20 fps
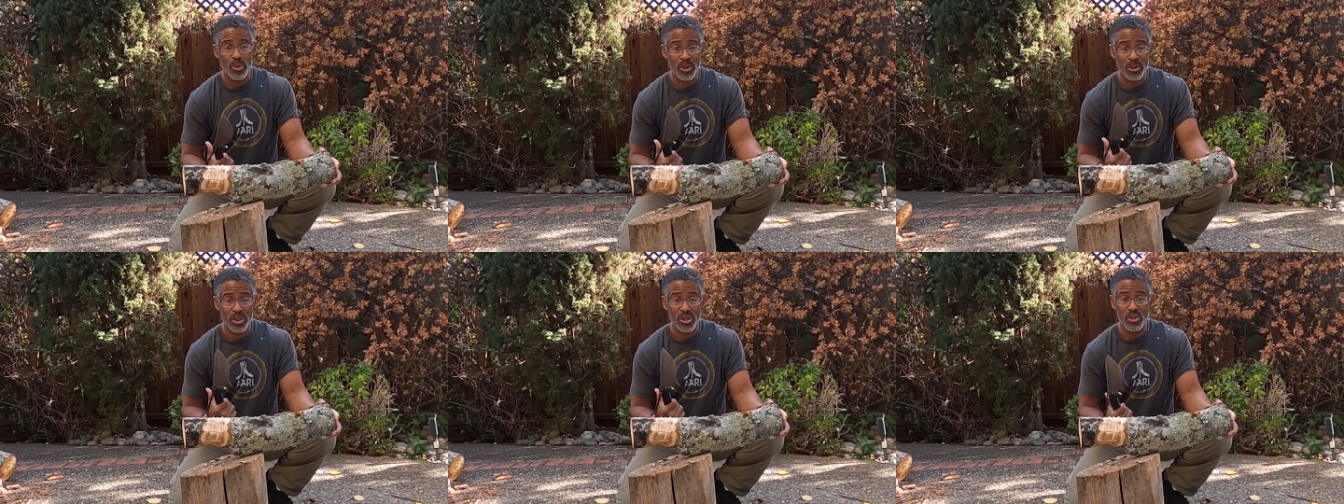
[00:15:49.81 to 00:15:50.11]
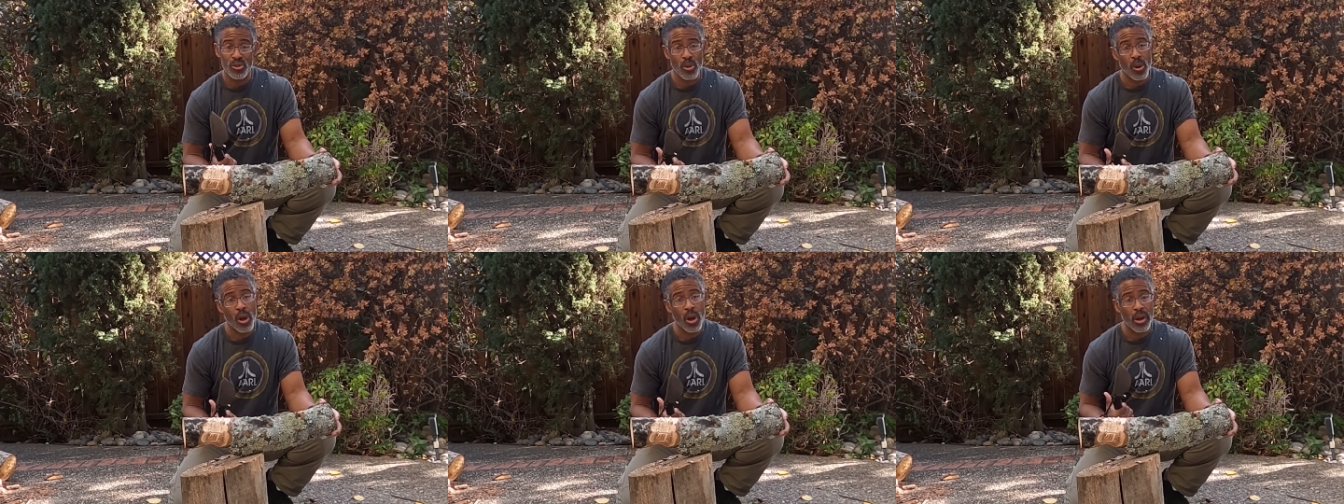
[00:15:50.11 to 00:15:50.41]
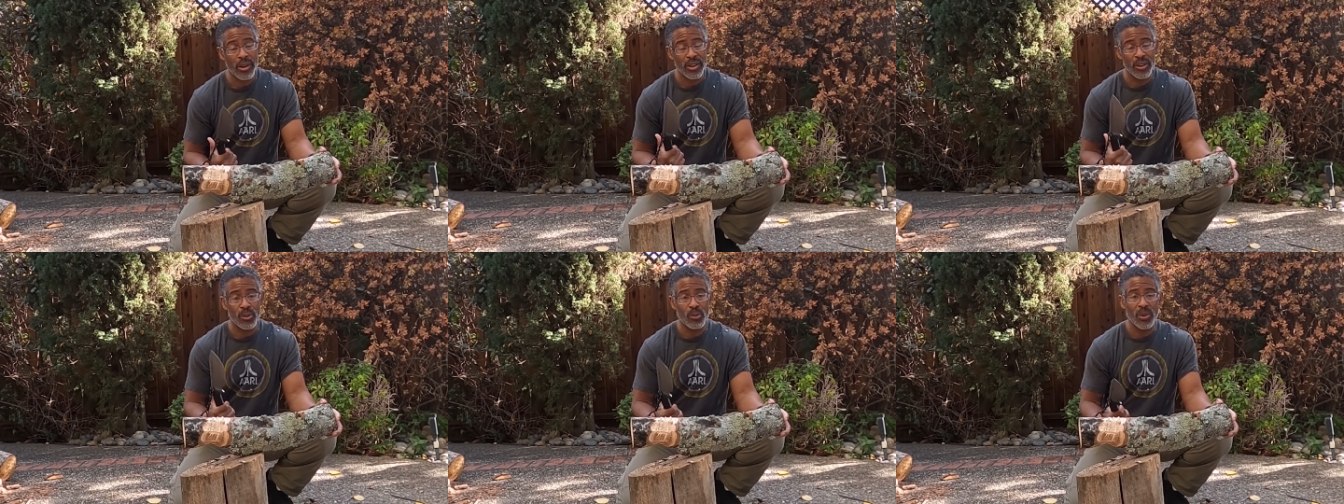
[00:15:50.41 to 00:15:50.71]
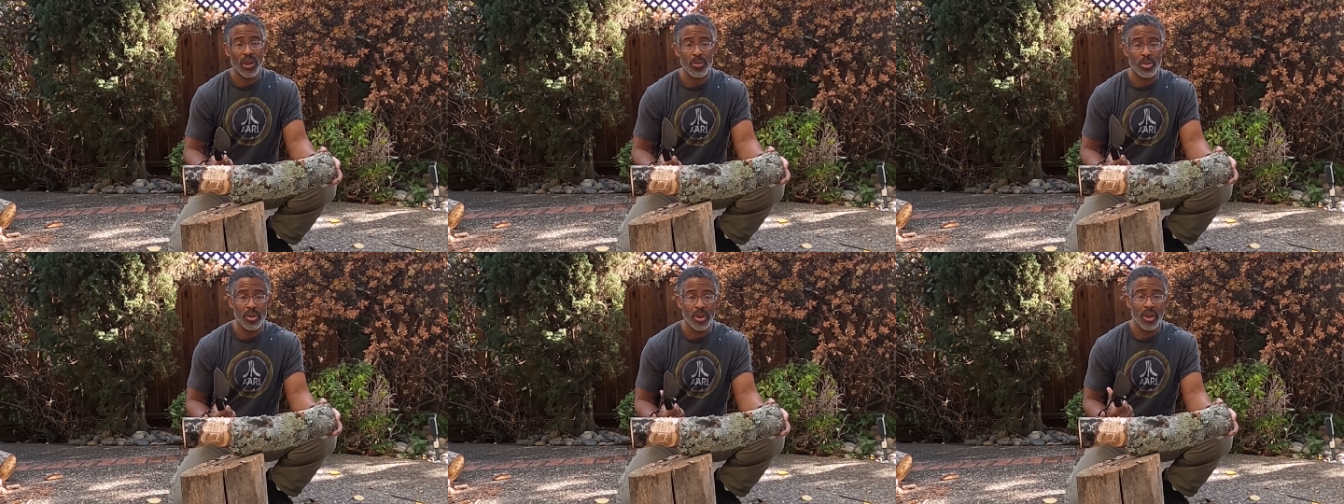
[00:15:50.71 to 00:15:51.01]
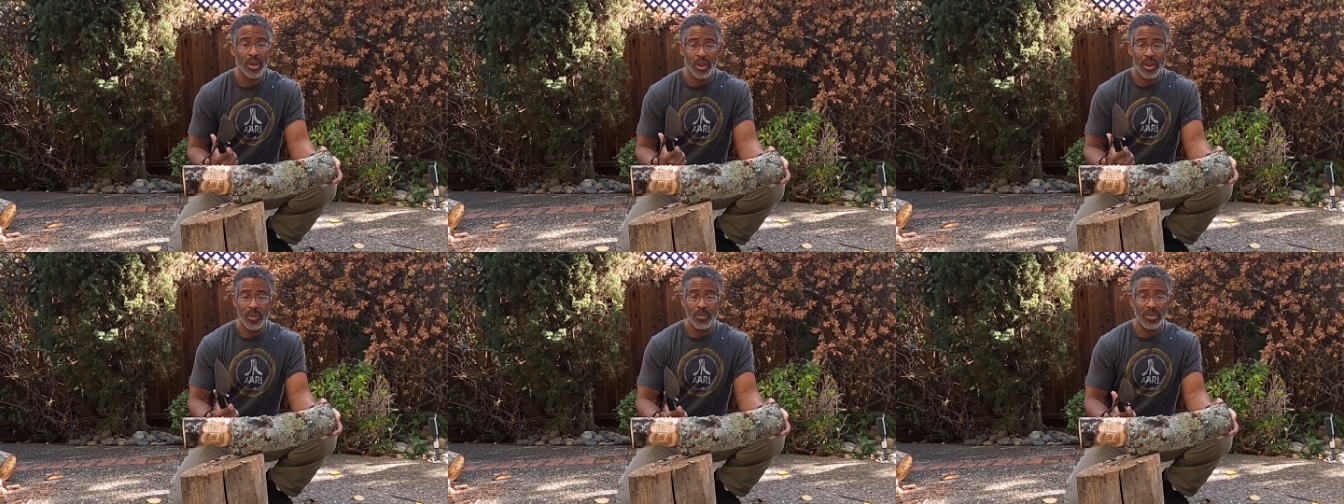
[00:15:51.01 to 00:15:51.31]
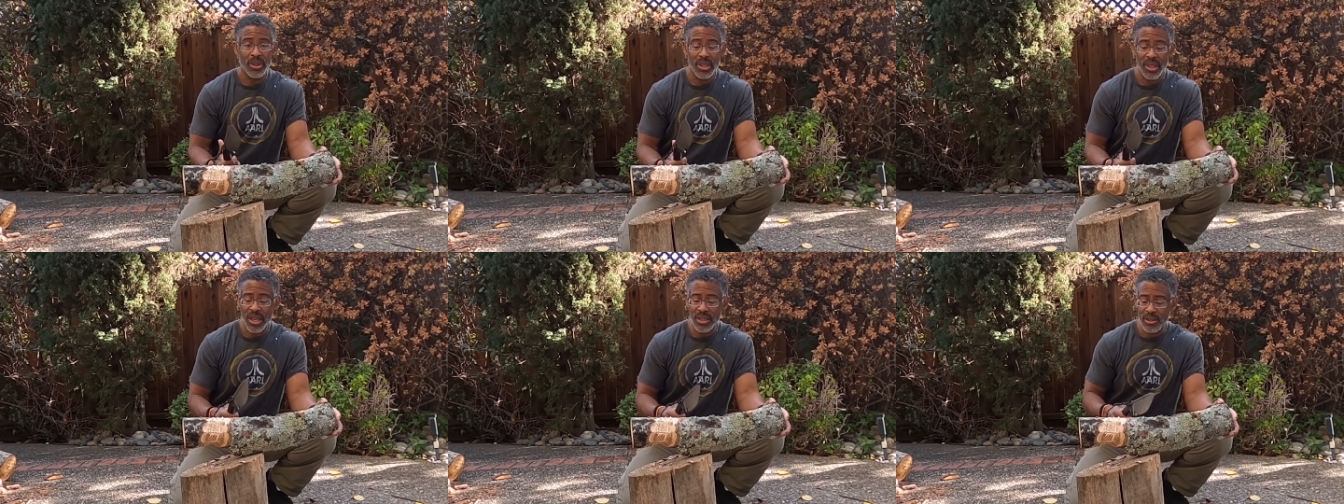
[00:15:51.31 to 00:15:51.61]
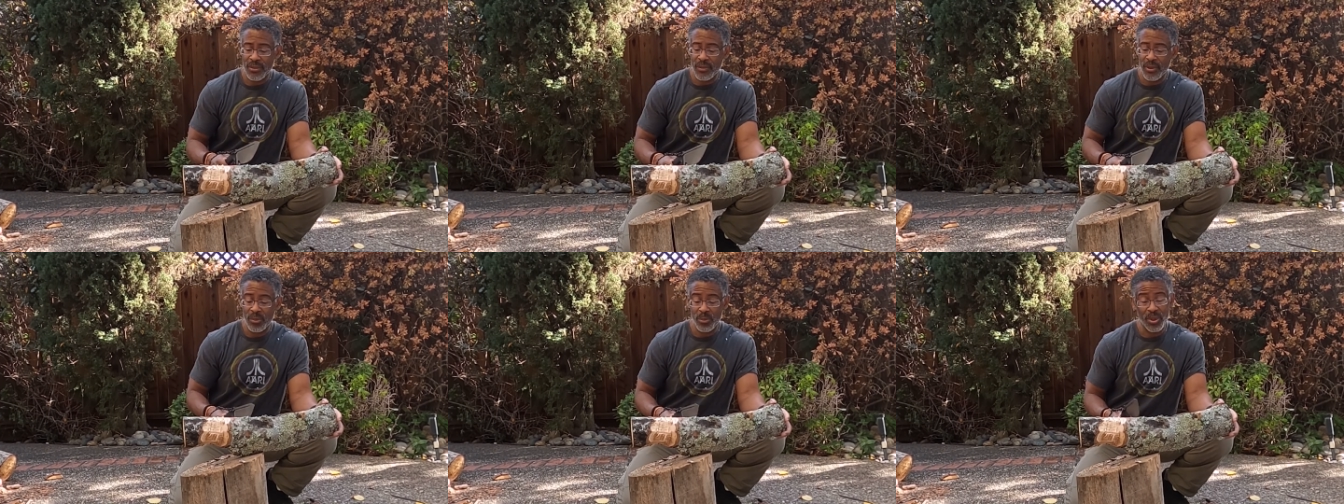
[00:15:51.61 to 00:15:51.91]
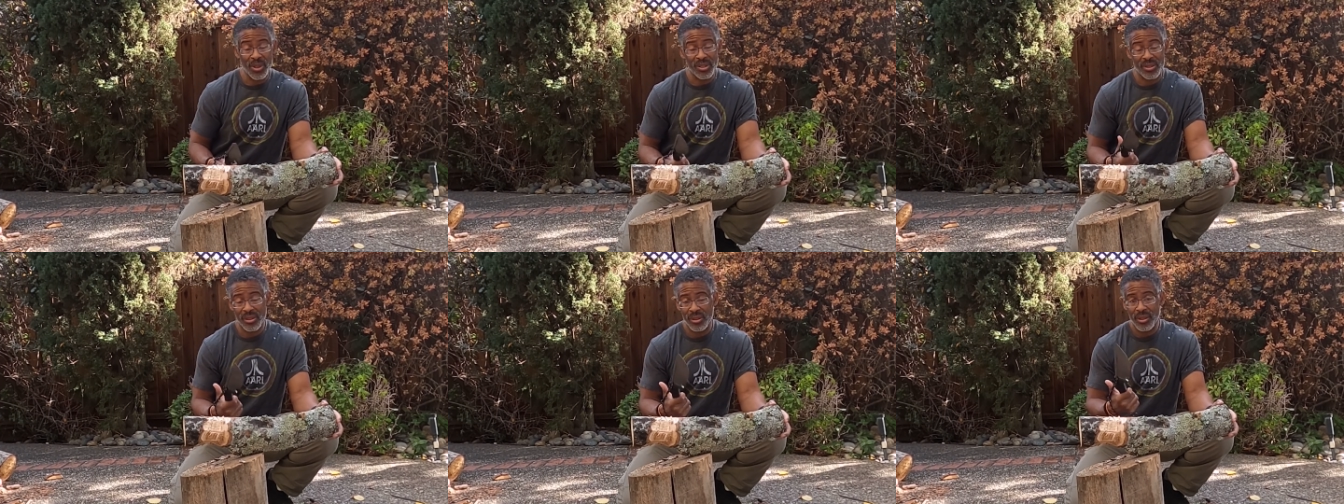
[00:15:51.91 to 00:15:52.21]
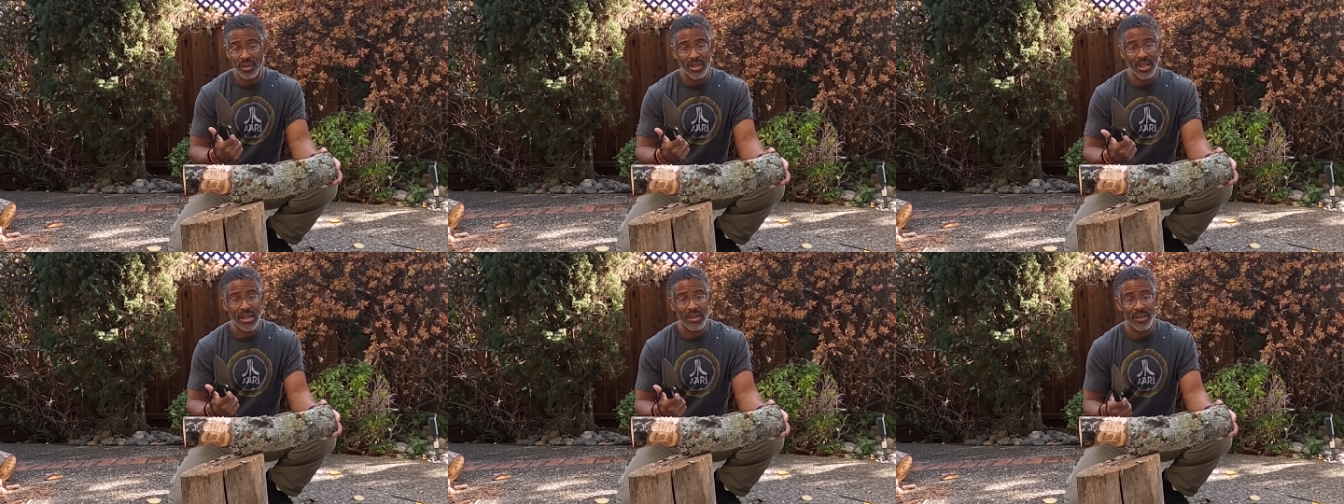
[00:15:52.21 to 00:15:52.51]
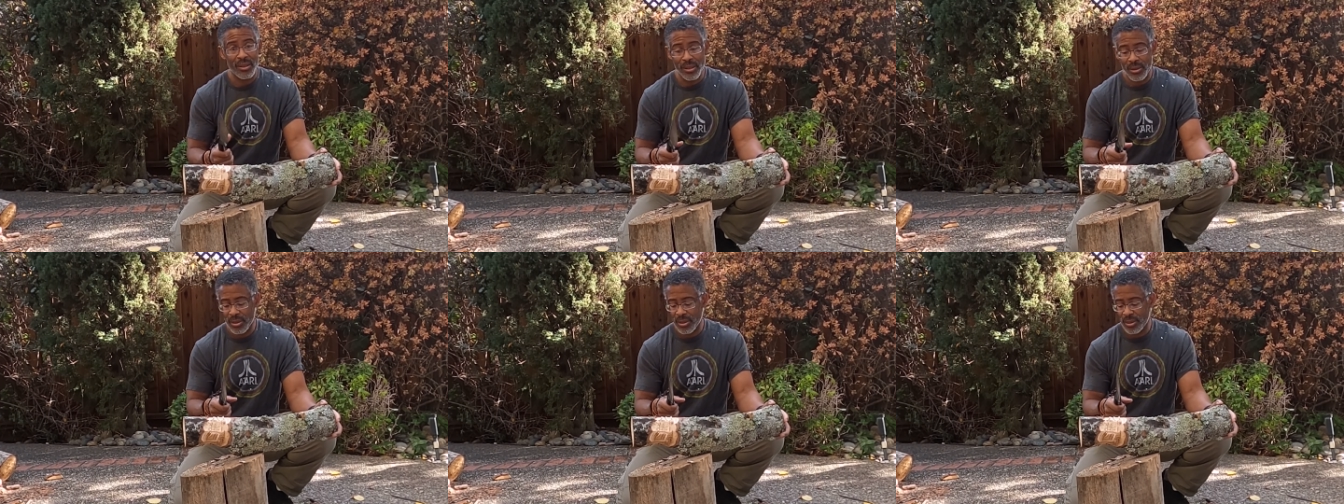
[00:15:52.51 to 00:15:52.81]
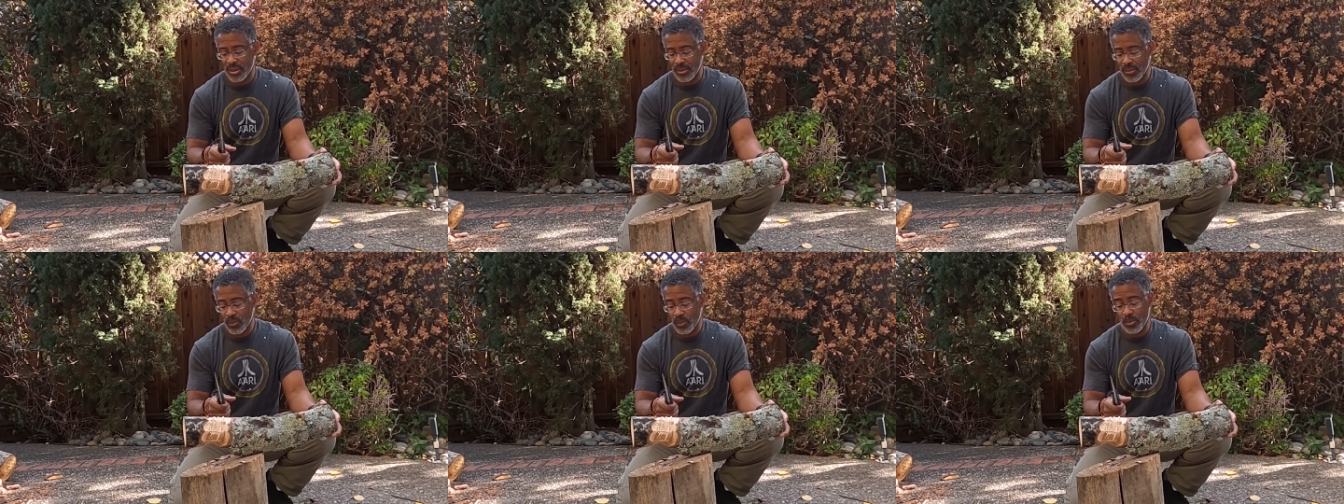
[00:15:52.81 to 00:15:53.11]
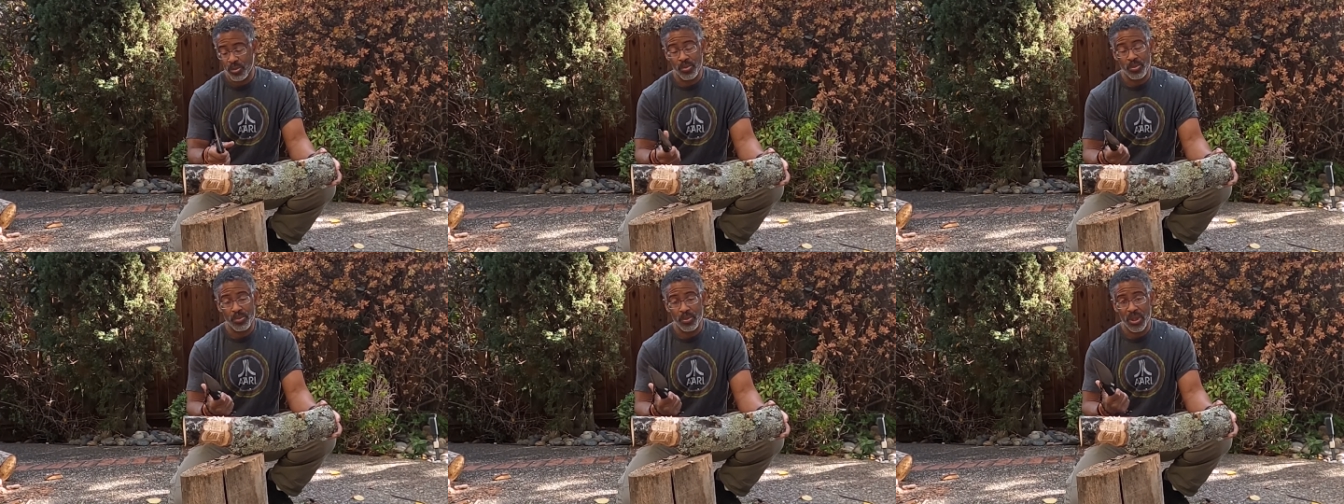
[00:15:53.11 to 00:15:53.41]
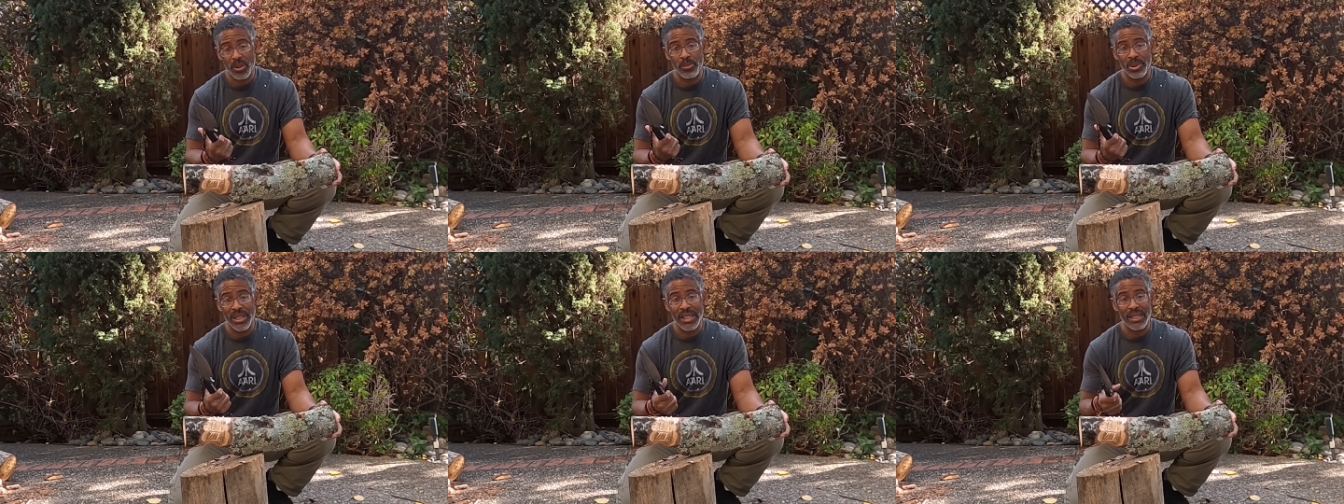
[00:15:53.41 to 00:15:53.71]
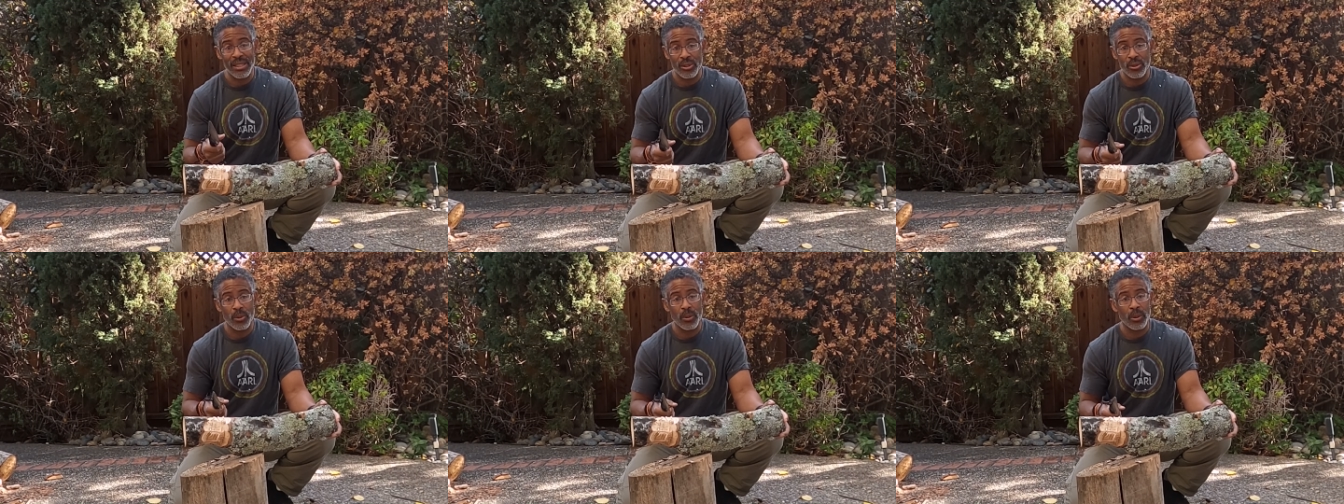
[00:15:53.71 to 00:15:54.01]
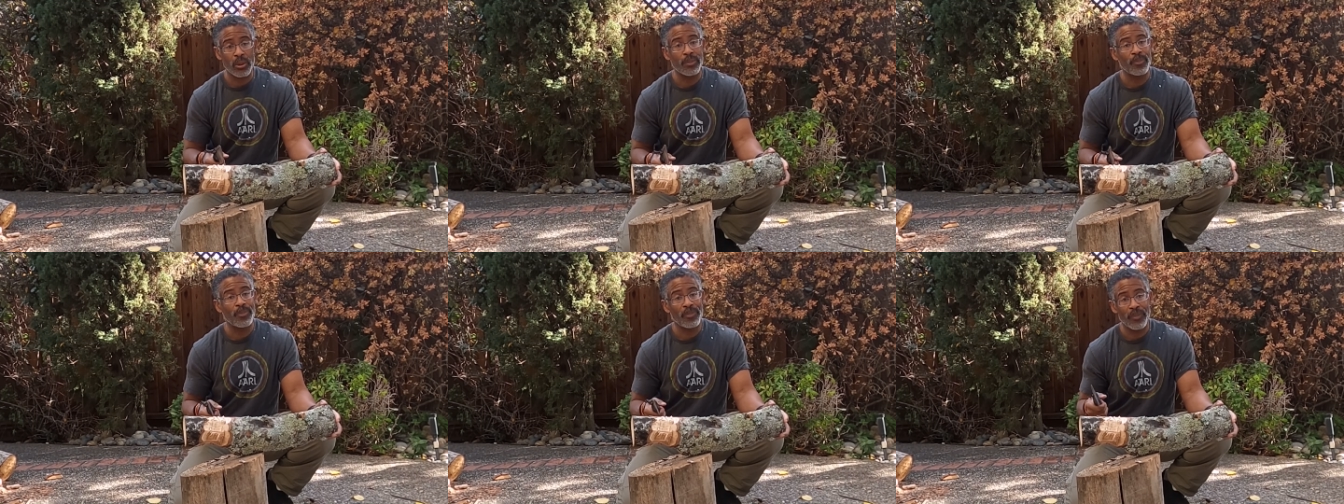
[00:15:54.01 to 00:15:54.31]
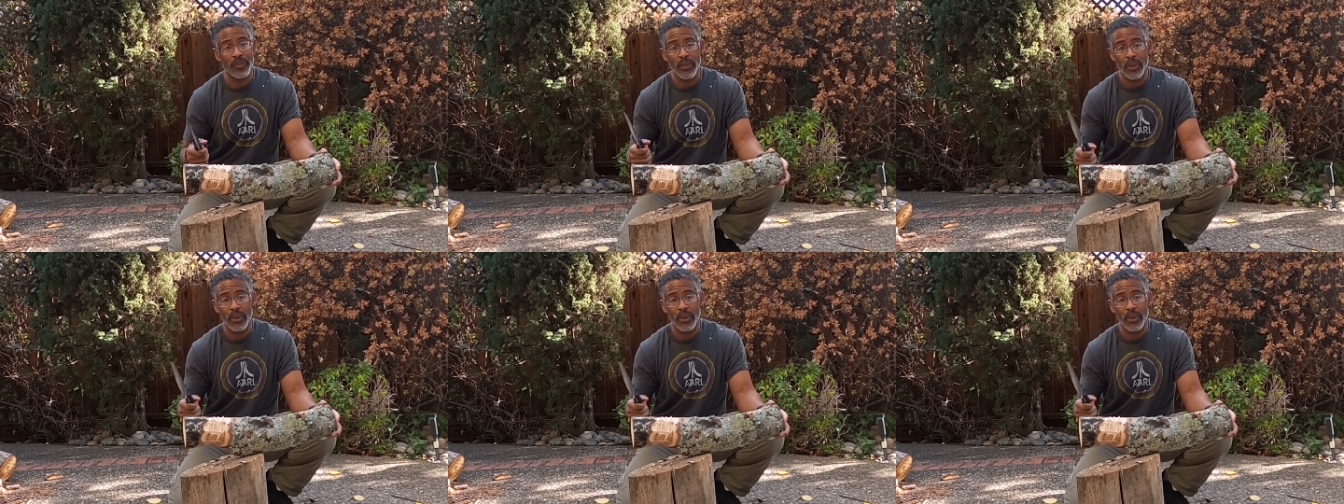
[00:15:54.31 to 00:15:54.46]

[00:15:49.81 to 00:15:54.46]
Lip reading: strong grip because of it, because the tendon is completely torn,